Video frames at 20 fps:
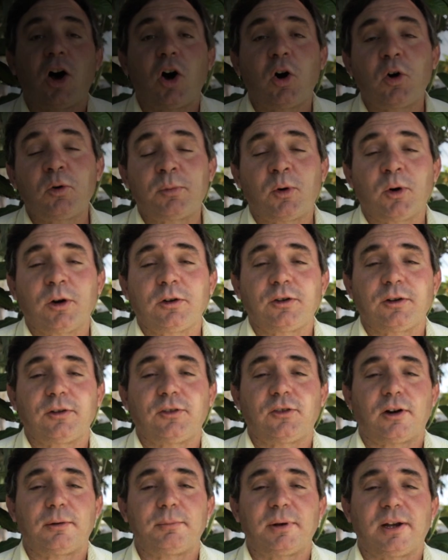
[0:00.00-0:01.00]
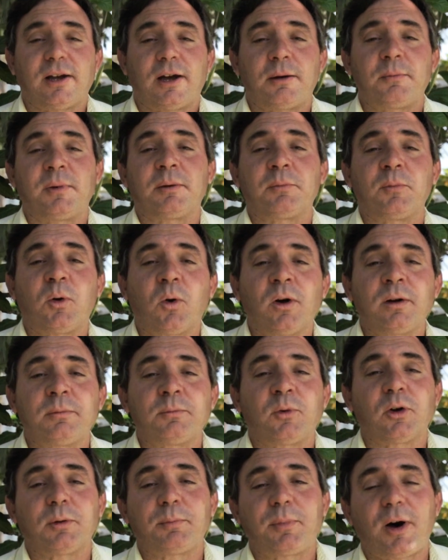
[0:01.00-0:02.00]
Home orchards are becoming more and
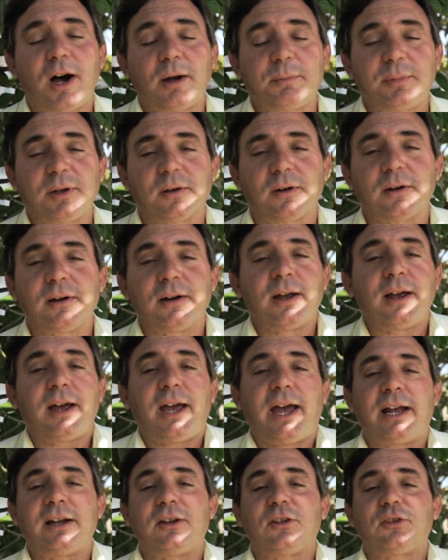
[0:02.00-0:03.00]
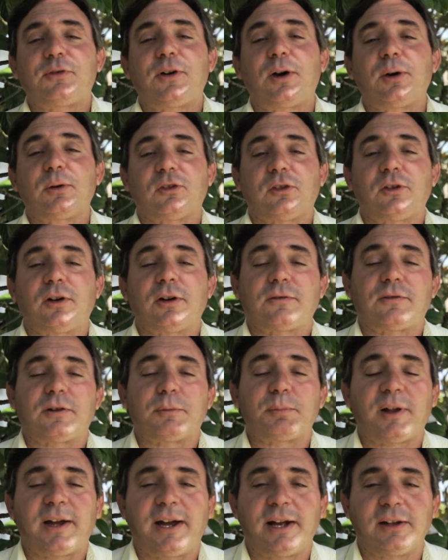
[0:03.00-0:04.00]
more popular, and as folks look for
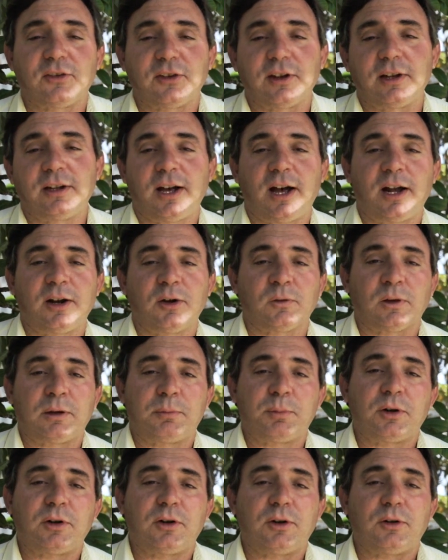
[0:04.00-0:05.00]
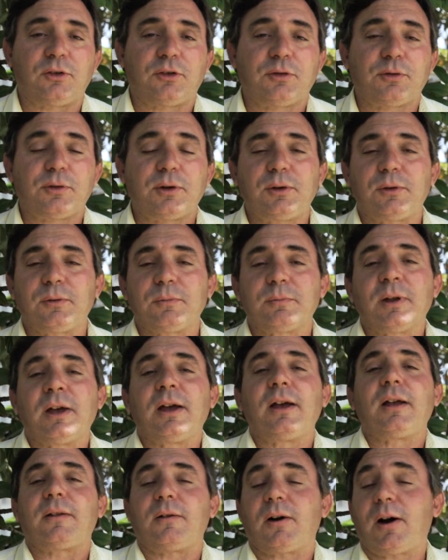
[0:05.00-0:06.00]
plants that not only produce fruit,
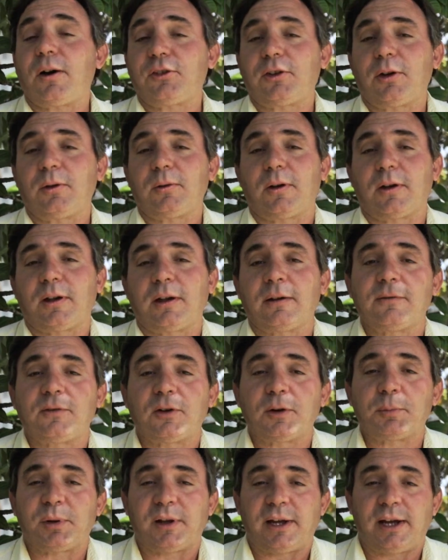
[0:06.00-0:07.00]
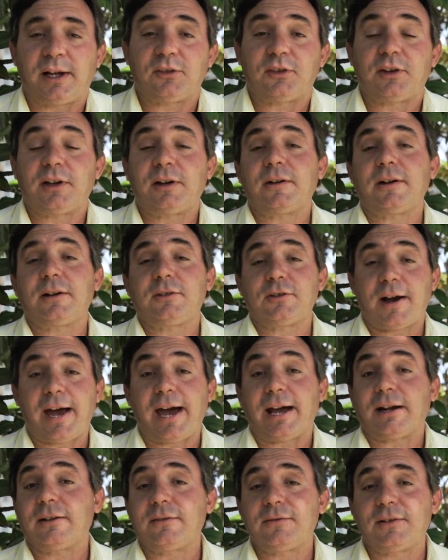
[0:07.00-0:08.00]
they're also looking for plants that are
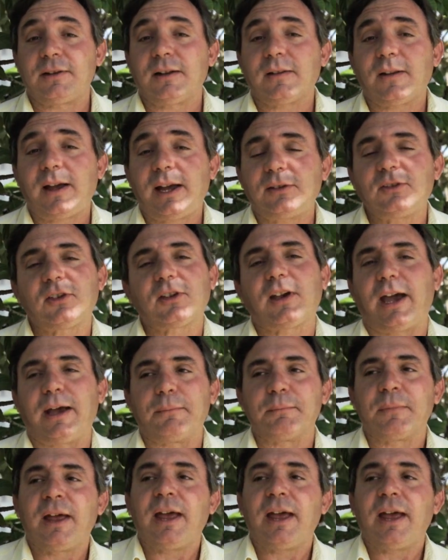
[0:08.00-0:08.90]
attractive in the landscape.